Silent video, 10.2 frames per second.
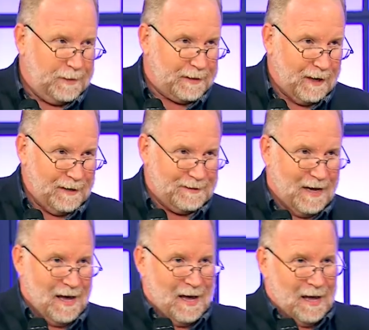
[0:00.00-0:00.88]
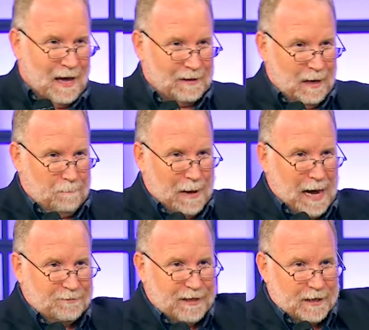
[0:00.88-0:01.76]
because a, a
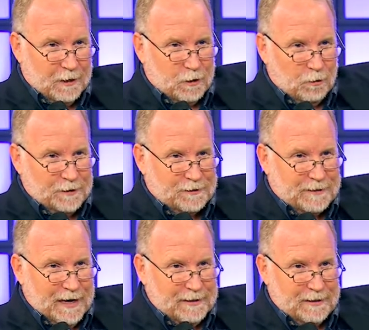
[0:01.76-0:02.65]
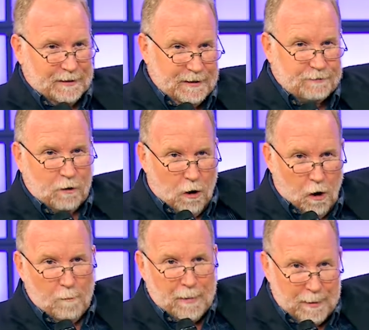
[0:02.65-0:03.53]
mom's not going to go to the state and say, these are
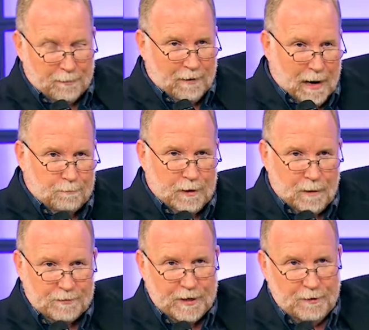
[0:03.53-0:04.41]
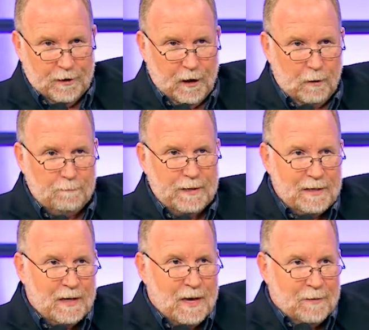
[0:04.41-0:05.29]
all my problems, can you help
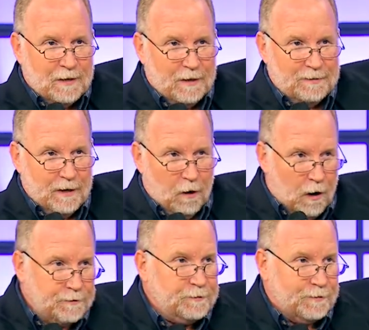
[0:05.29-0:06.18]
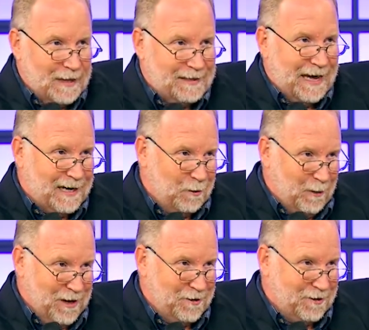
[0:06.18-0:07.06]
me? Because they also can take
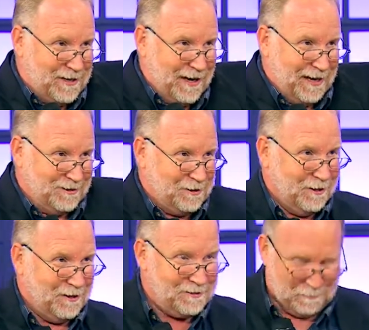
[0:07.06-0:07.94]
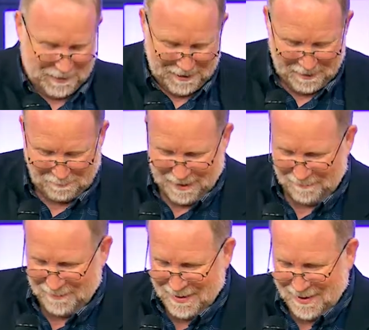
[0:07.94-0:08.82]
away your kid. So there's a P R problem.
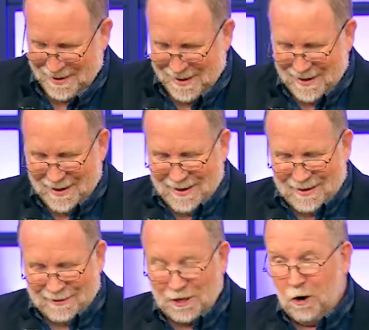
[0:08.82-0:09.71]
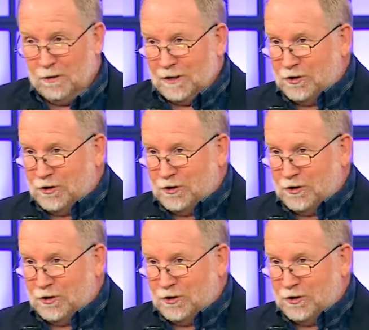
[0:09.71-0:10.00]
So the